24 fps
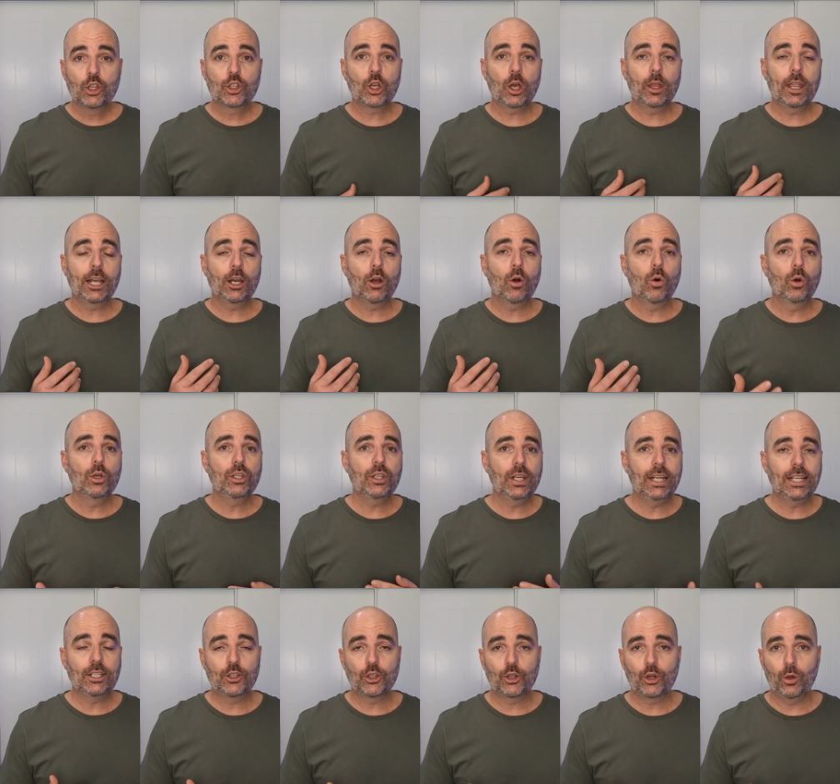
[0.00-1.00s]
so that all
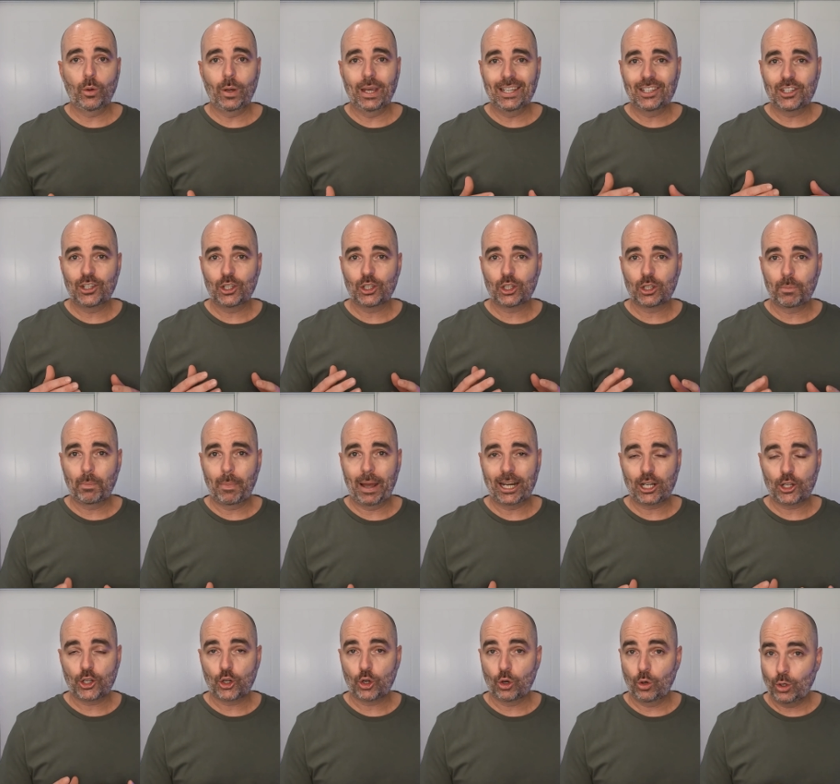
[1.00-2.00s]
you need to do is just to
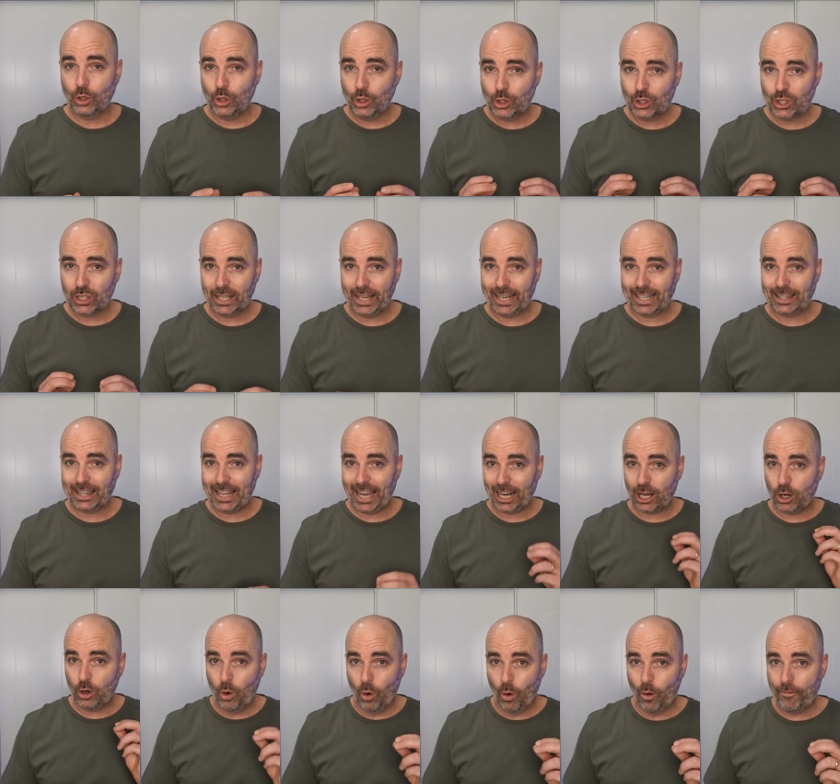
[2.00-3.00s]
make sure you select
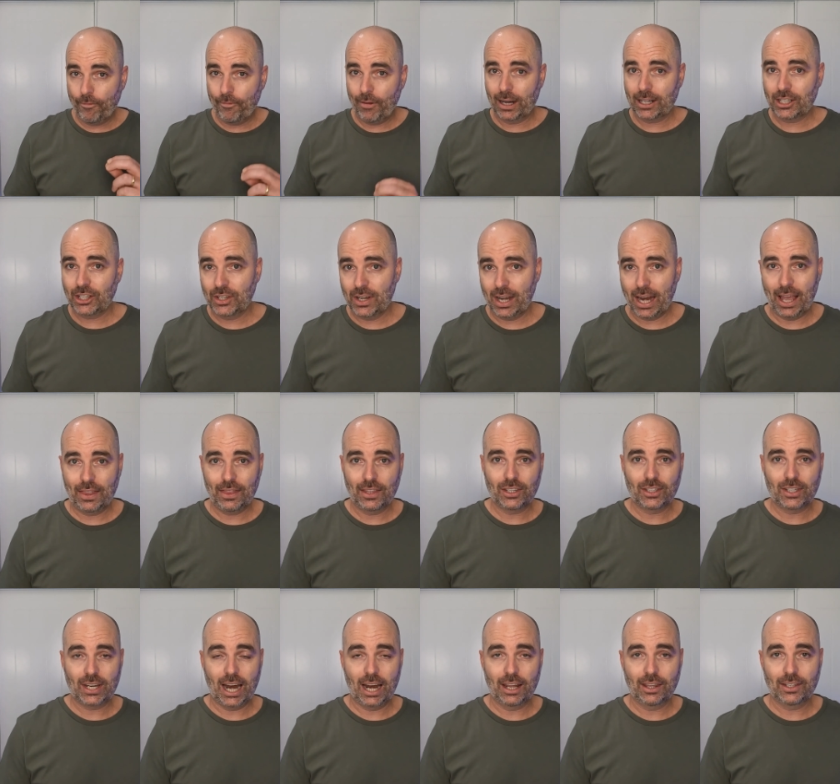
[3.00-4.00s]
that call function at the
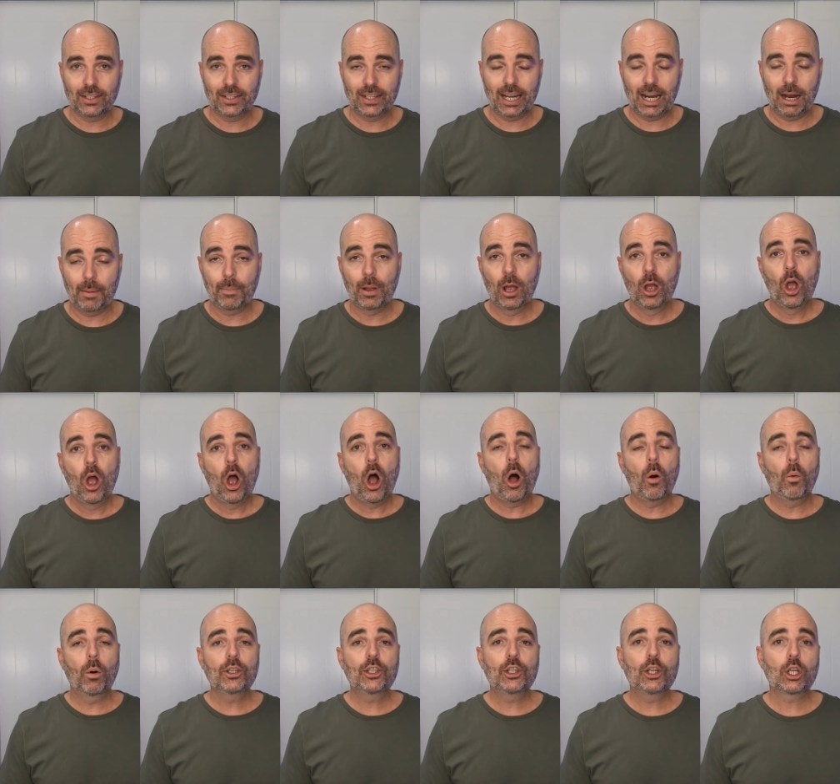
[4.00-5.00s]
start of the setup,
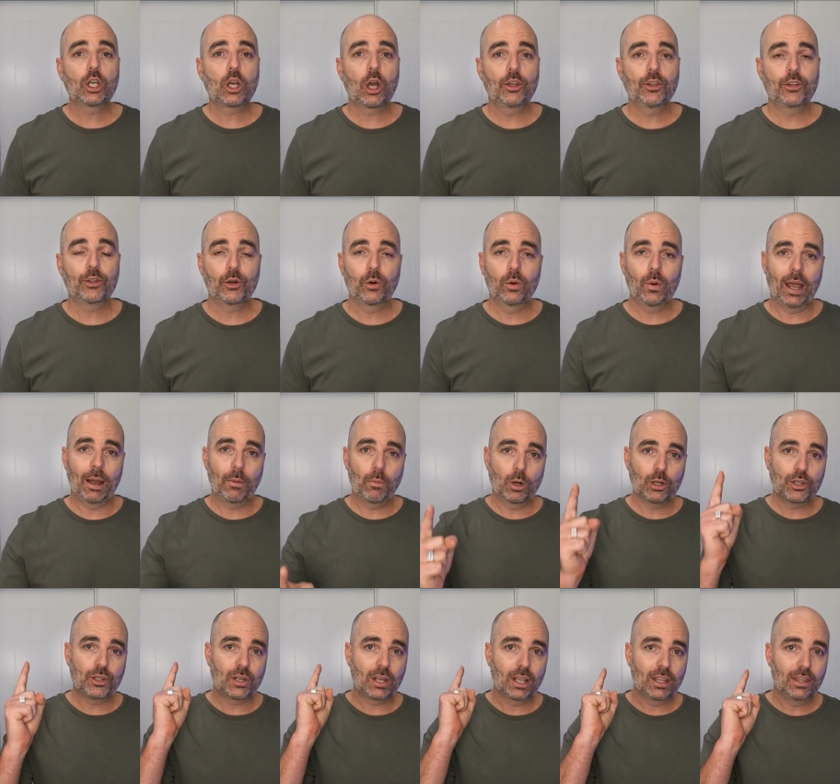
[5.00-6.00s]
I want you to go through and
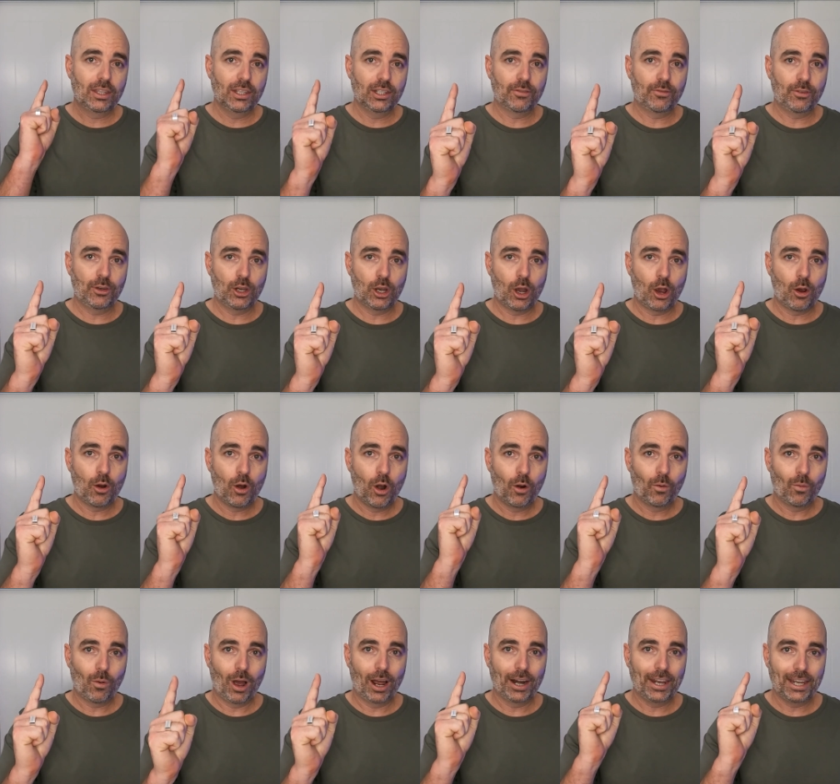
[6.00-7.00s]
watch this video
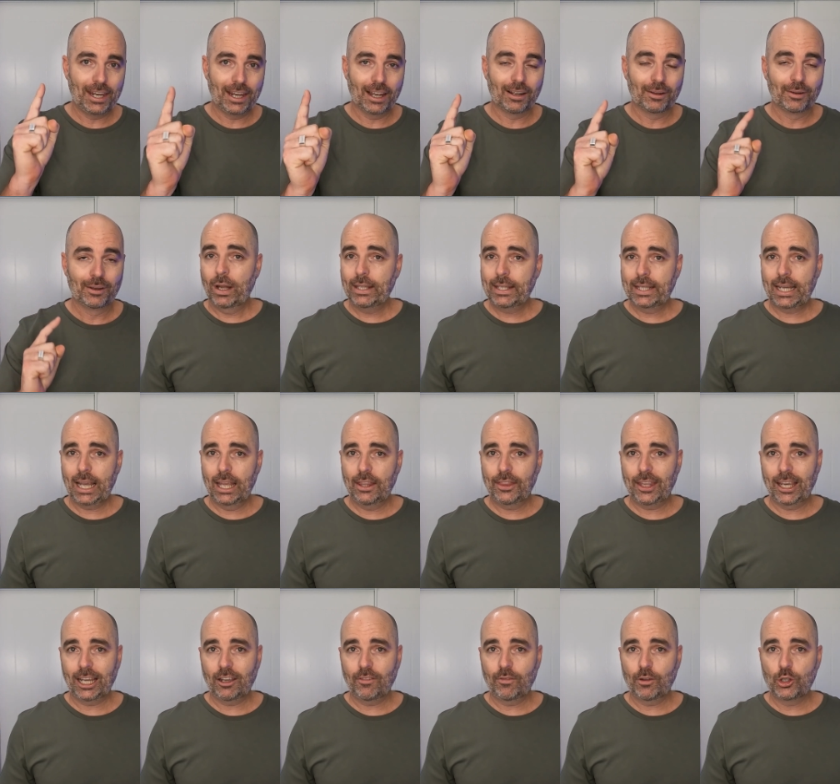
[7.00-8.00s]
right here. Once again,
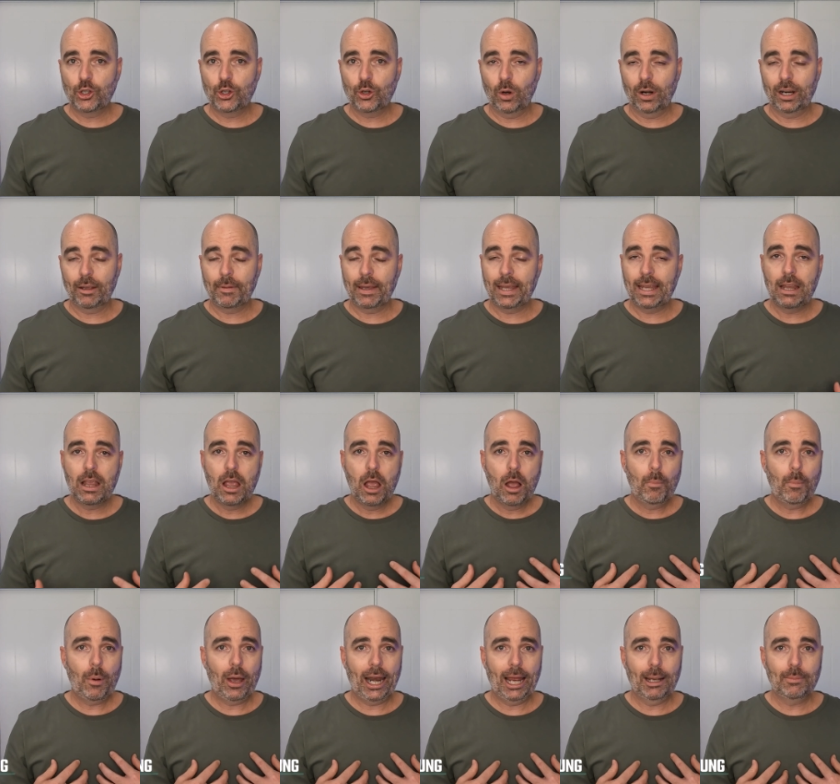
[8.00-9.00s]
thank you for joining me.
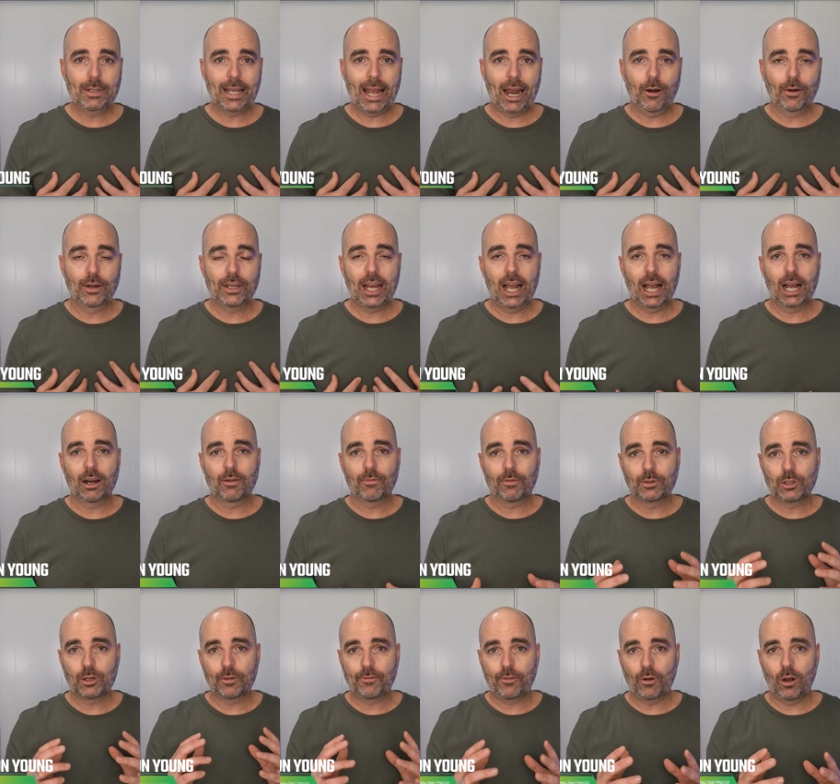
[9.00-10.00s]
My name's Aaron Young
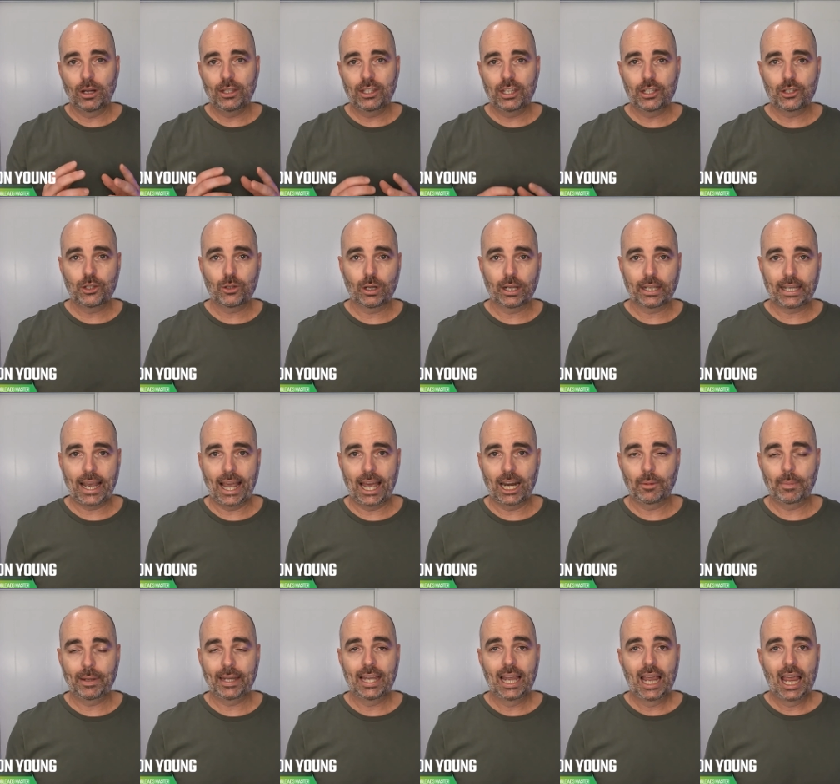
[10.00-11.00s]
from Define Digital
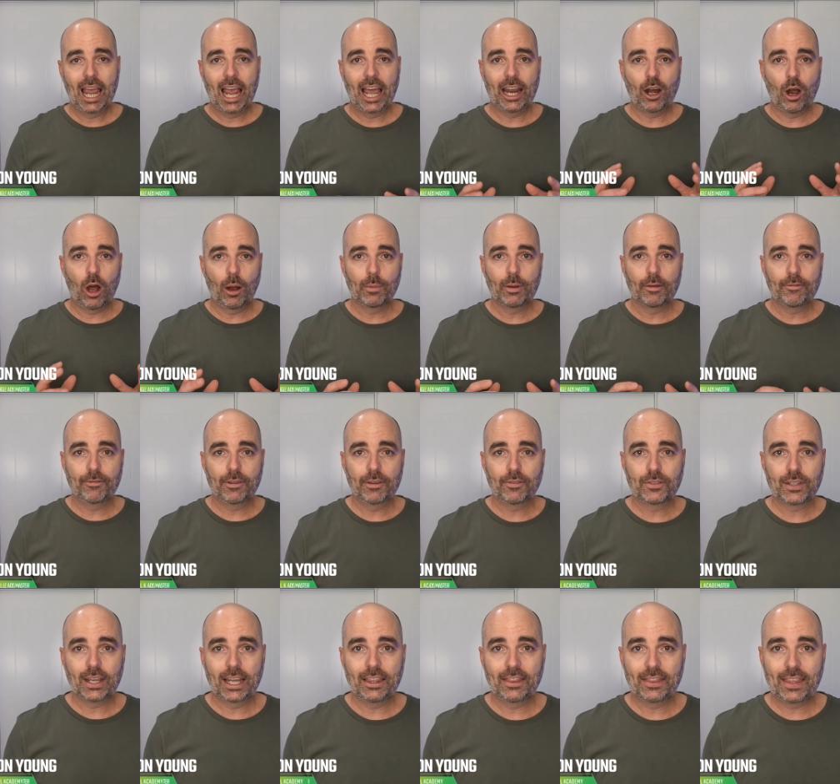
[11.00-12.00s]
Academy, and I'm your
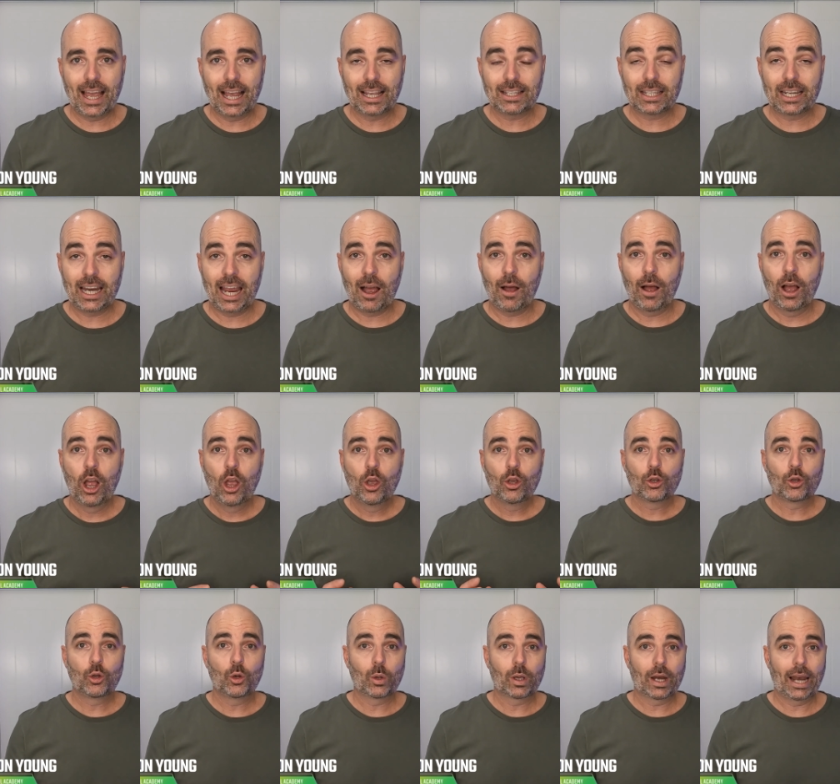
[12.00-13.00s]
fifteen thousand hour
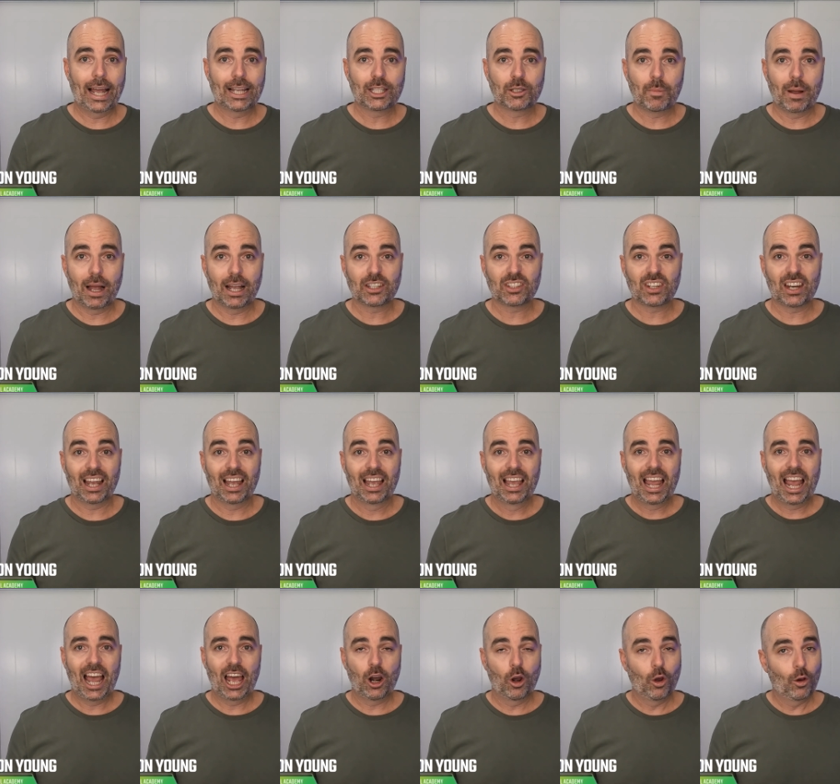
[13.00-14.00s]
Google Ads master.
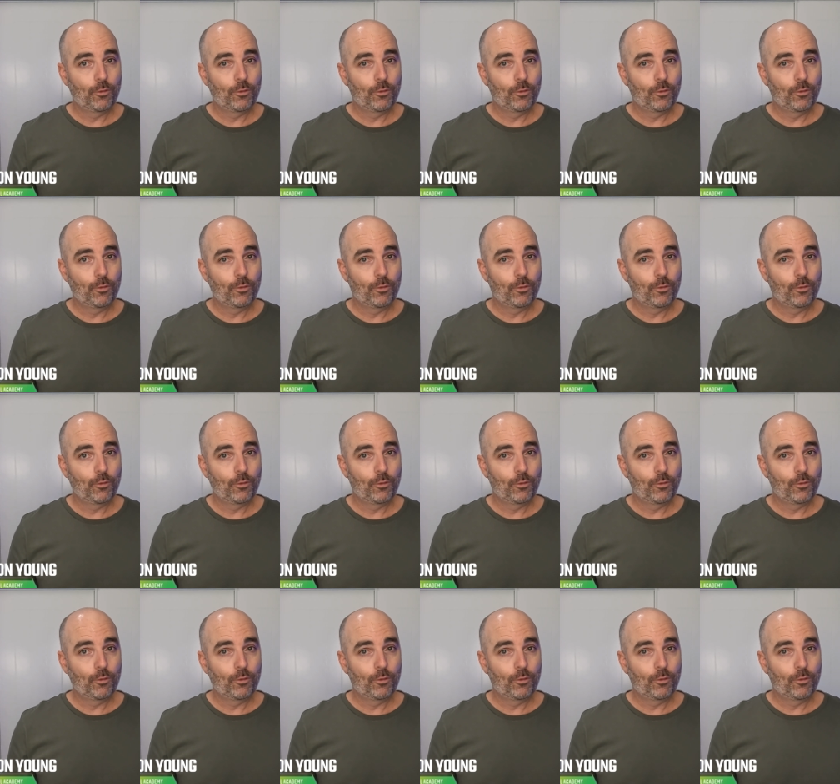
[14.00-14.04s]
And